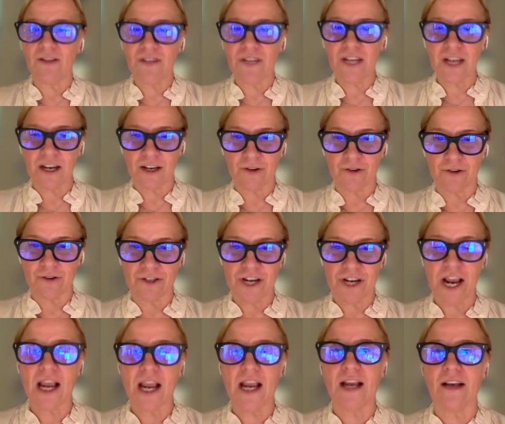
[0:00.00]
love to get your
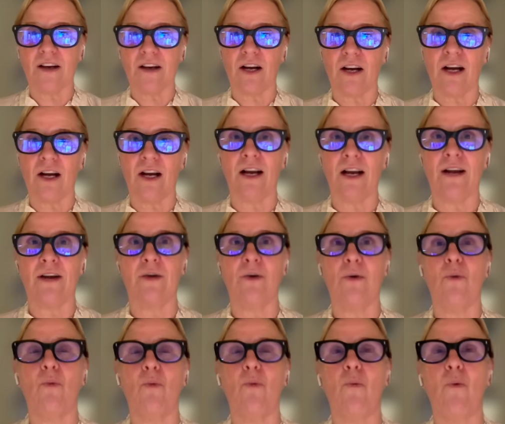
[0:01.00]
take on
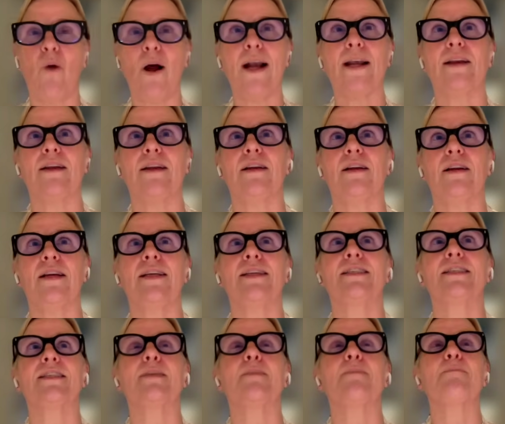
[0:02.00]
what
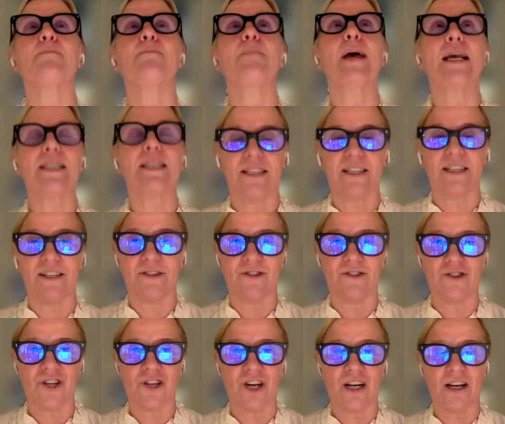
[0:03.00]
is the
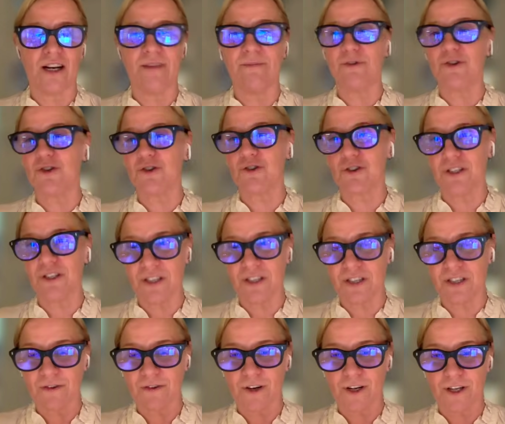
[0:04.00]
message, and I'm sure it's
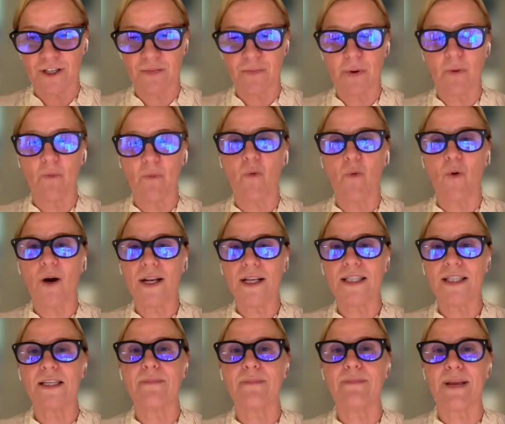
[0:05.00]
different, but what
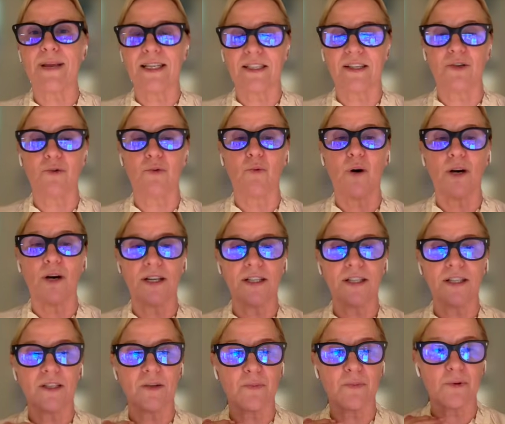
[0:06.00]
is the message? What
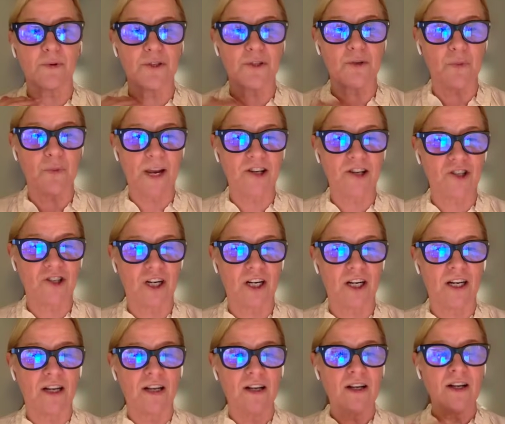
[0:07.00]
is the
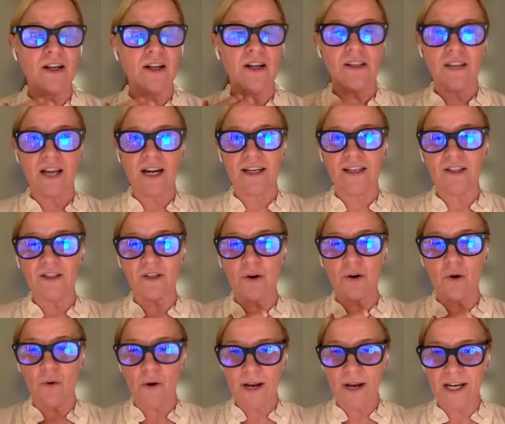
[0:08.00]
persuasion that is
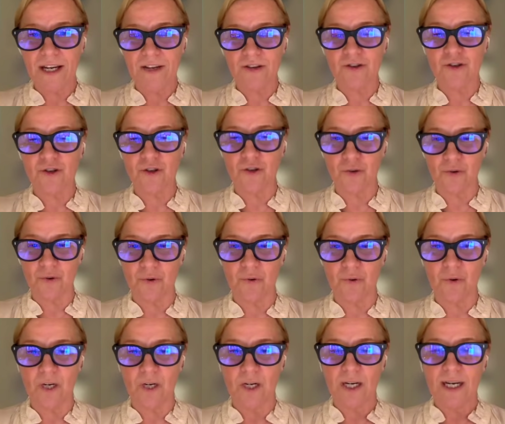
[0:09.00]
going
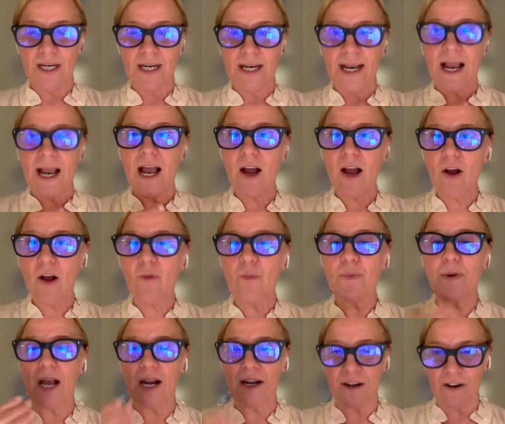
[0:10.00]
to
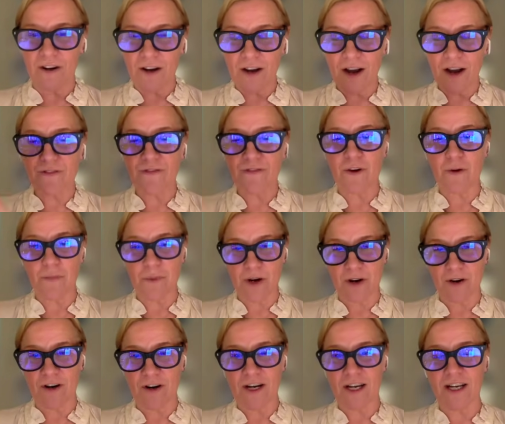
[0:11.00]
help get enough
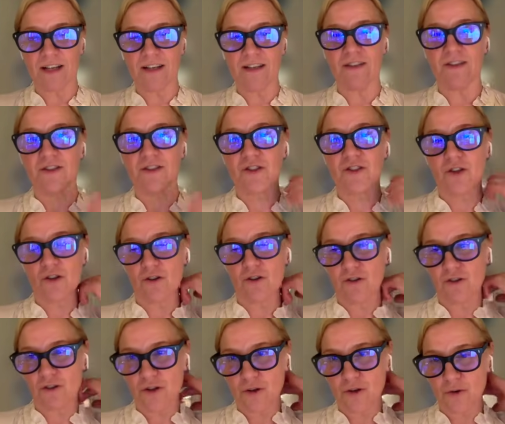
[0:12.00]
Americans
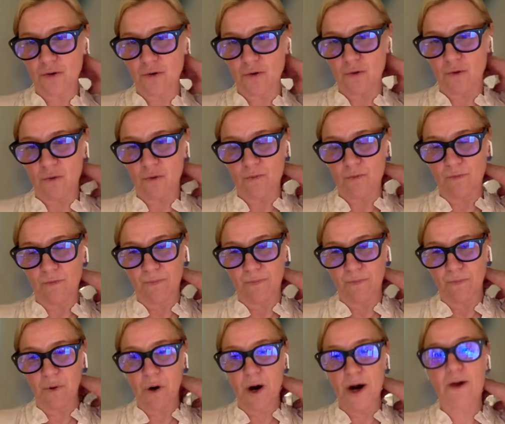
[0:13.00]
to
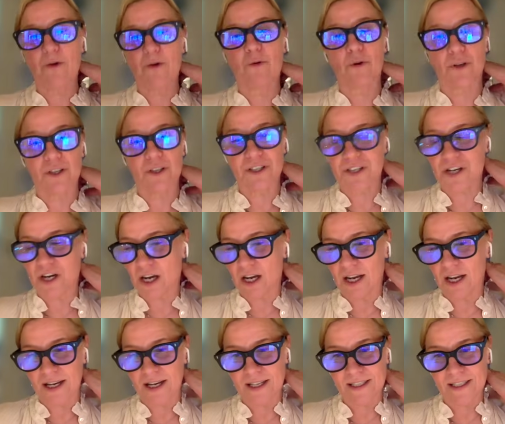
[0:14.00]

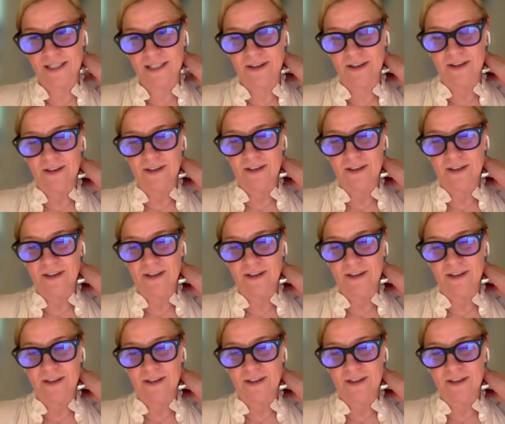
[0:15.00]
prioritize